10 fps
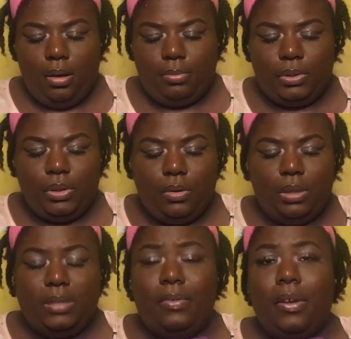so
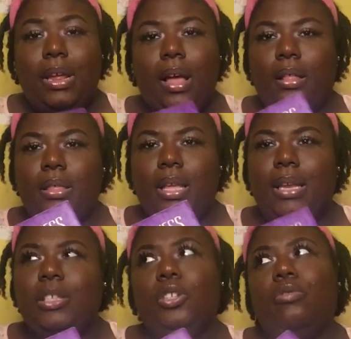it's very healthy,
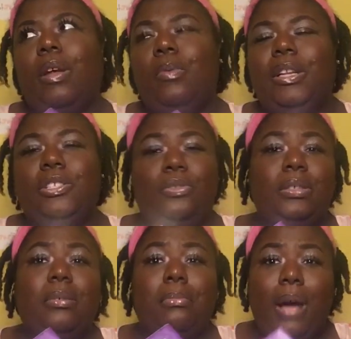and it's a great way to do
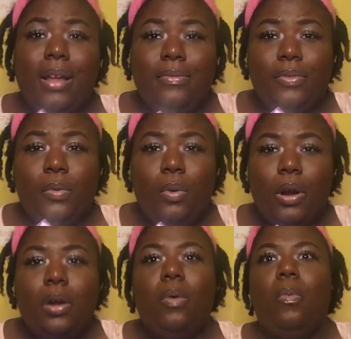some mindful
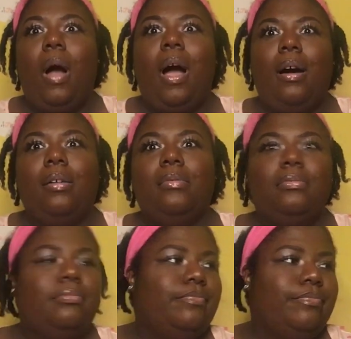work while
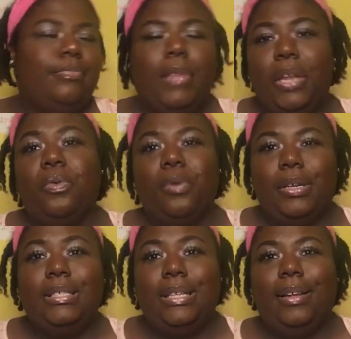in
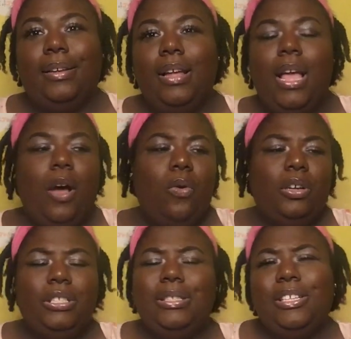quarantine, or
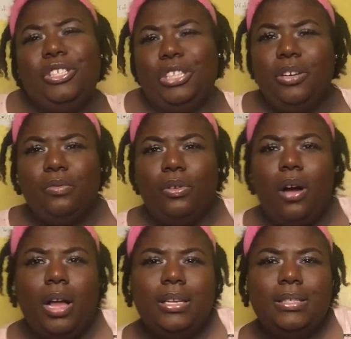just in general.
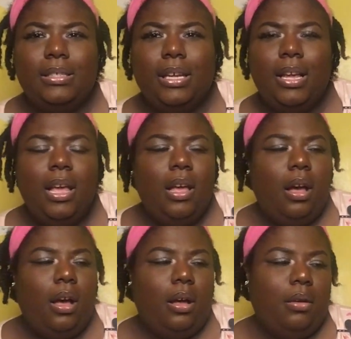Honestly,
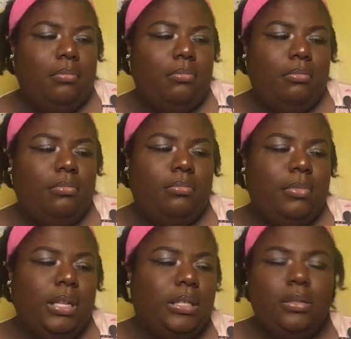
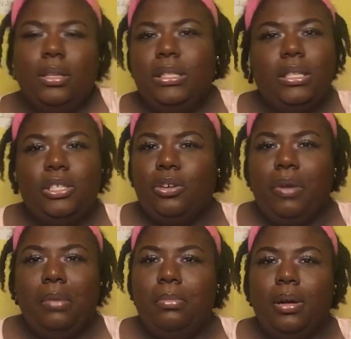it's such a
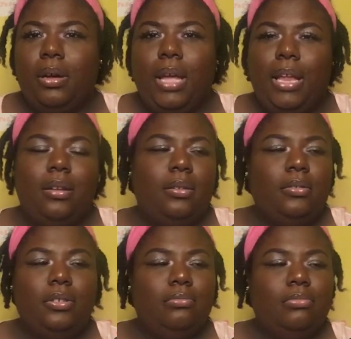great book, and
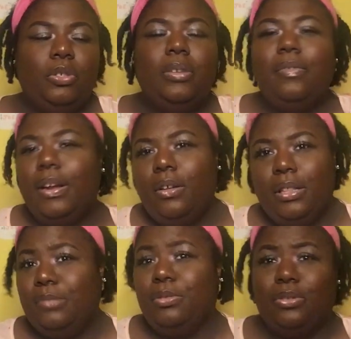you can find all
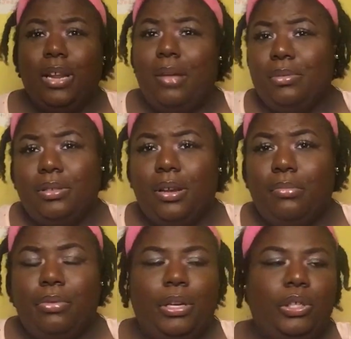these books on Amazon, I'm
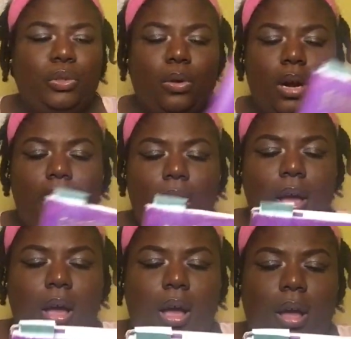pretty sure.
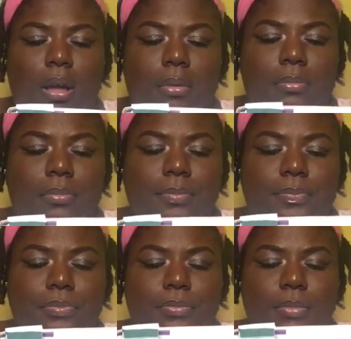
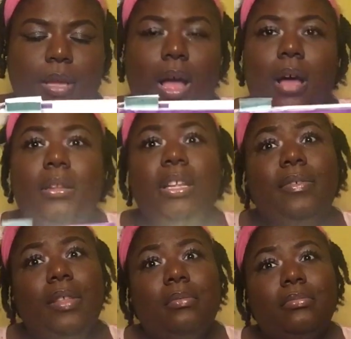I'll
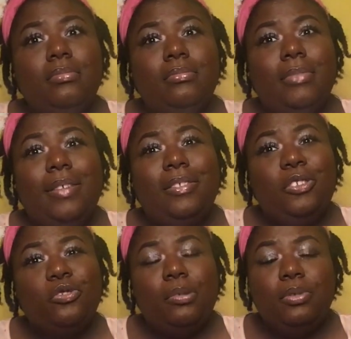leave them in the
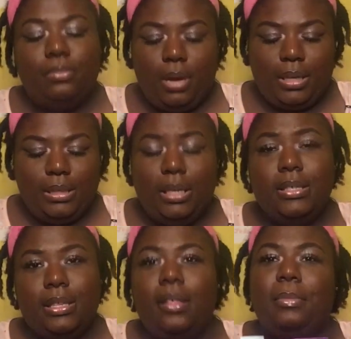description box,
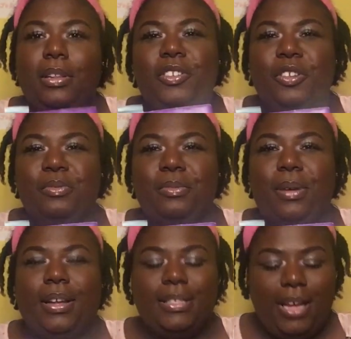links to them in the description
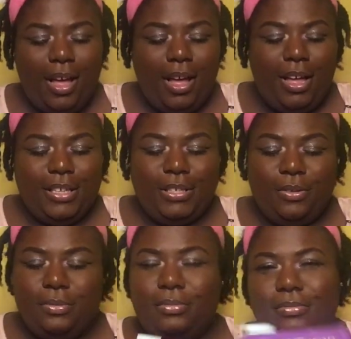box.
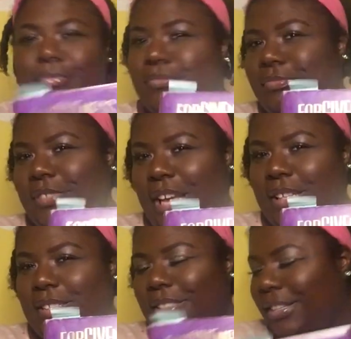So yes,
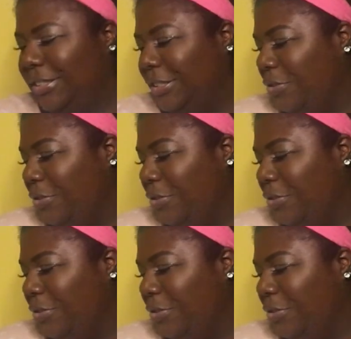so